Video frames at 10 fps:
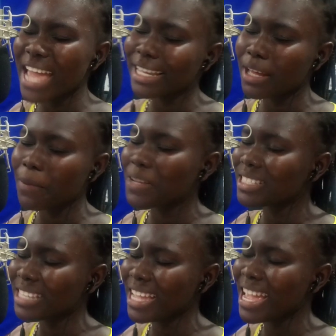up and
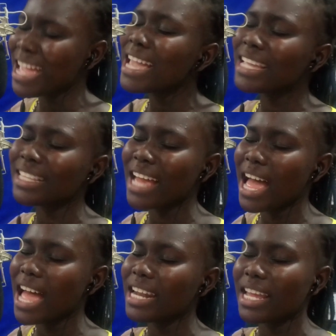see that
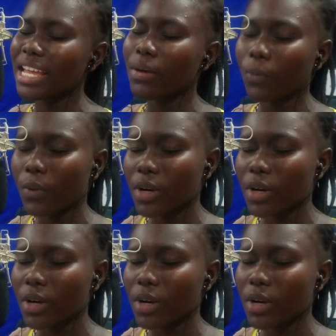it was